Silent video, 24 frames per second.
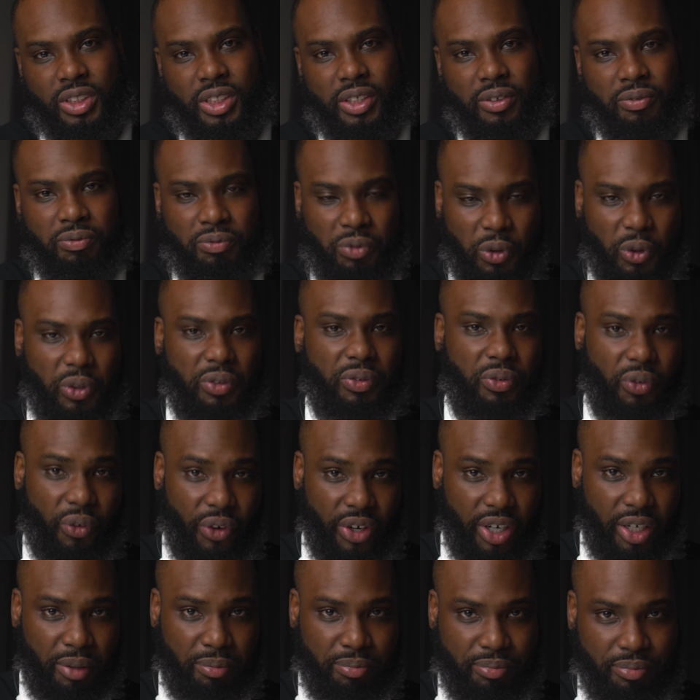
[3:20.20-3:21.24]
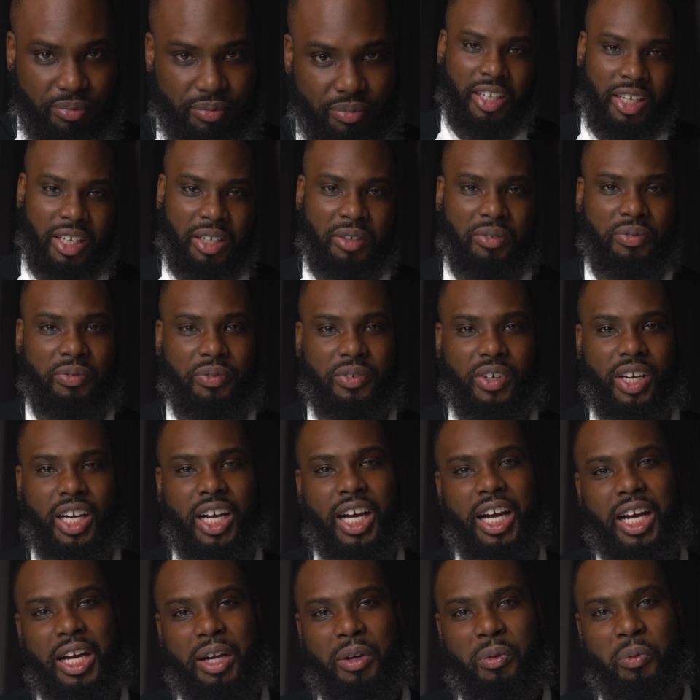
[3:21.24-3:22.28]
full frame. If
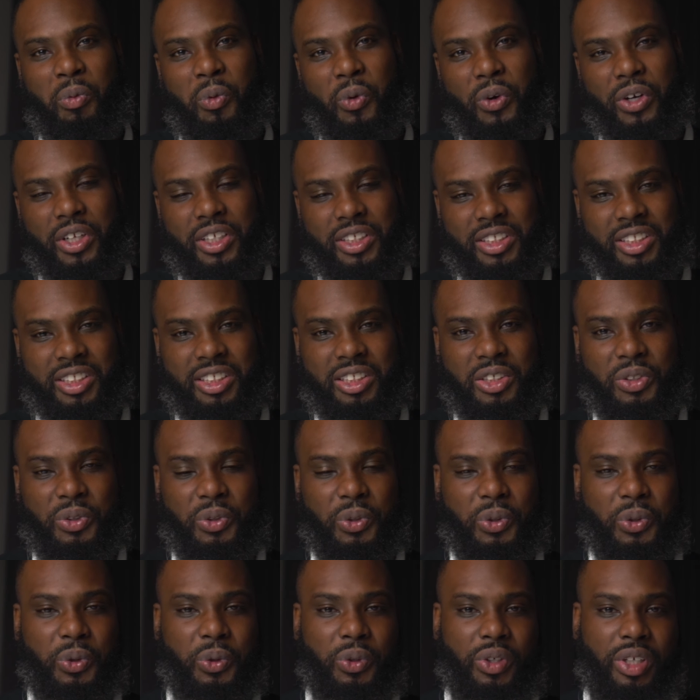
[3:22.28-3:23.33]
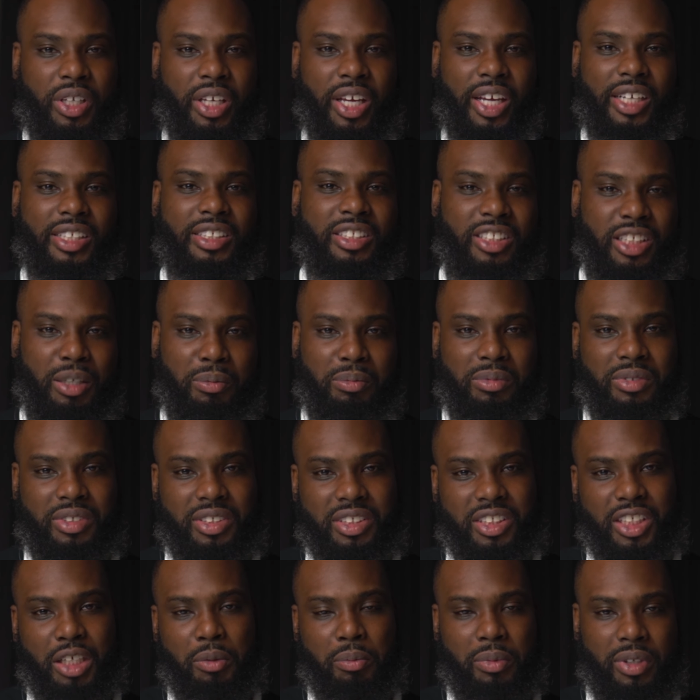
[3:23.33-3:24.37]
I wanted to get something
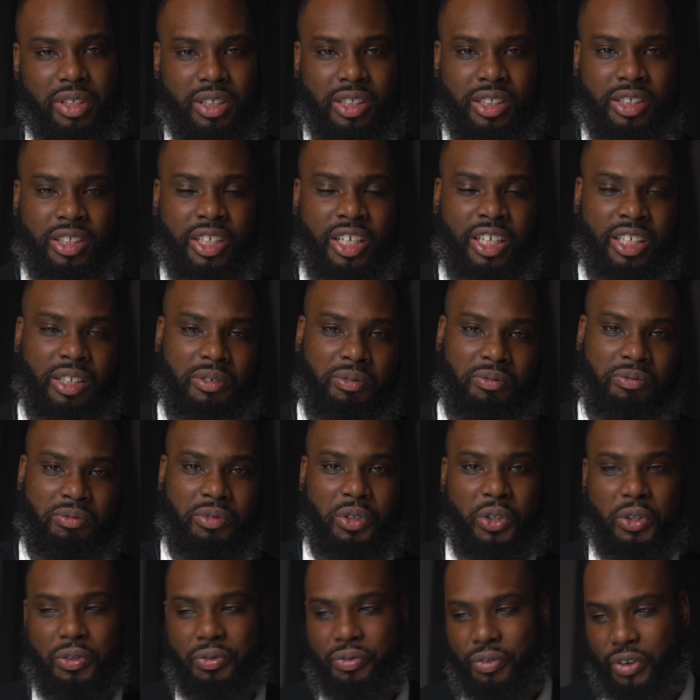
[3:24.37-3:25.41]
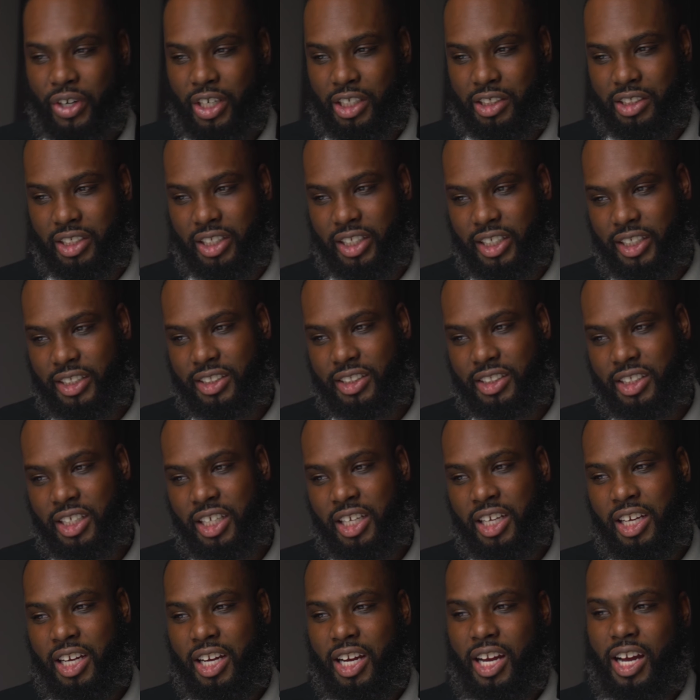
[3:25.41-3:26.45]
similar in a full frame lens,
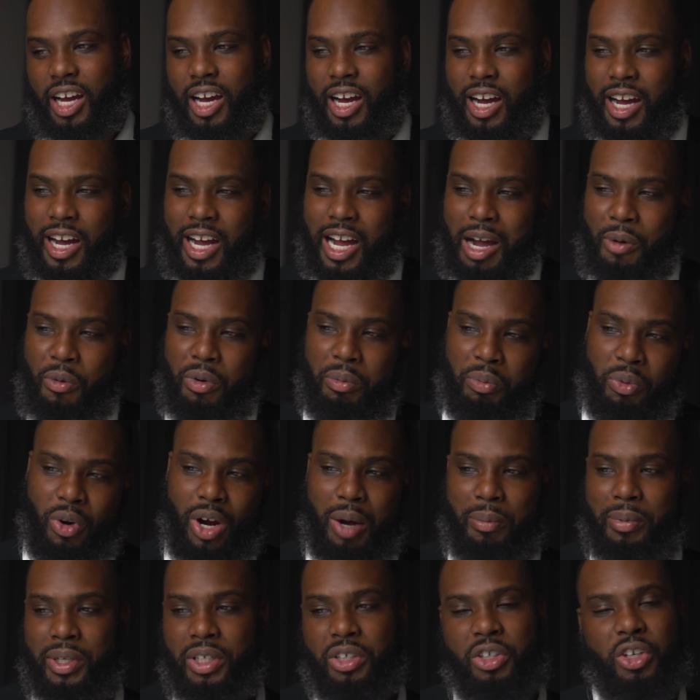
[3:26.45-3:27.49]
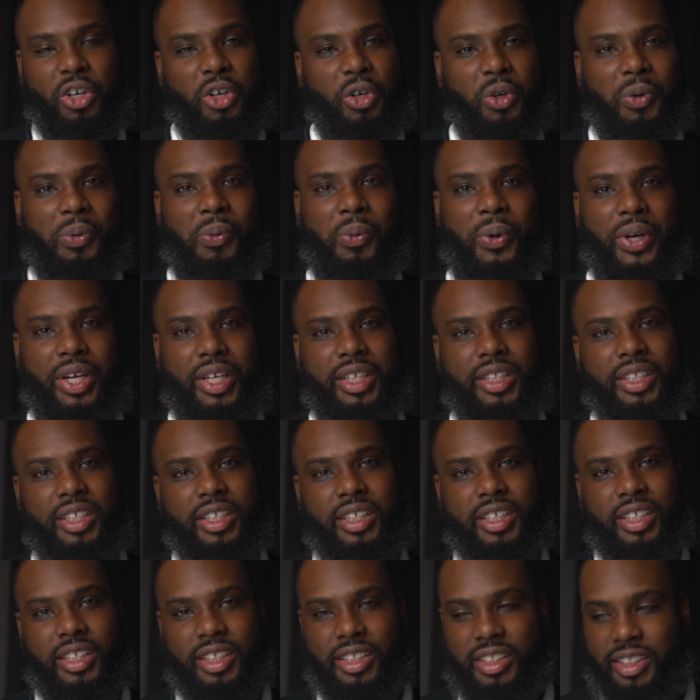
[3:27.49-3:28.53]
I would probably go with
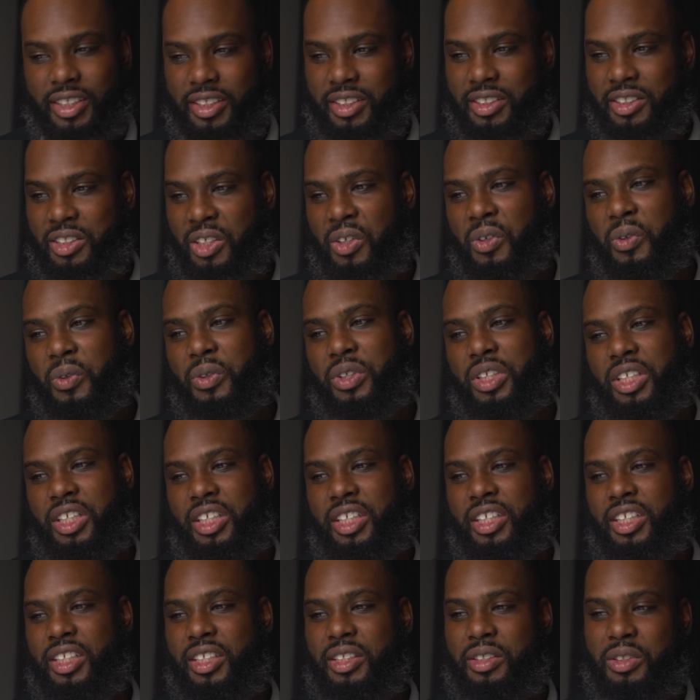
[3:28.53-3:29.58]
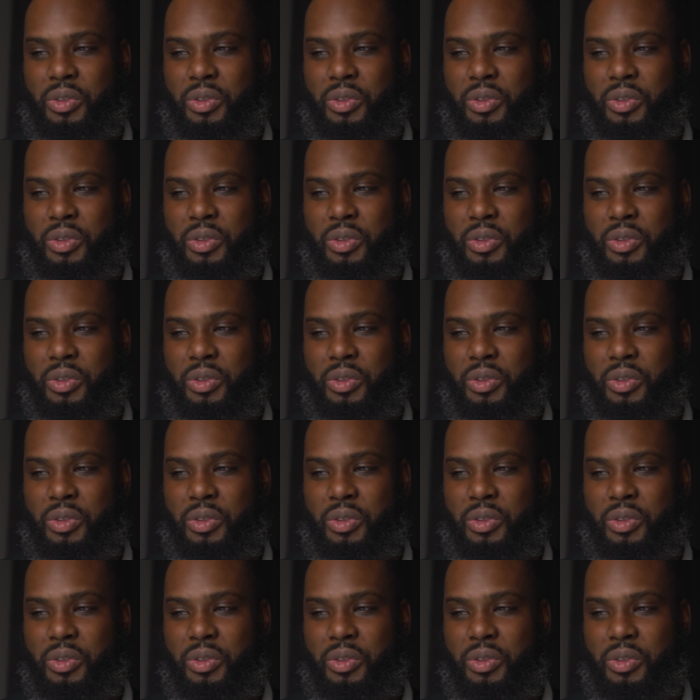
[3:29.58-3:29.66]
the Sony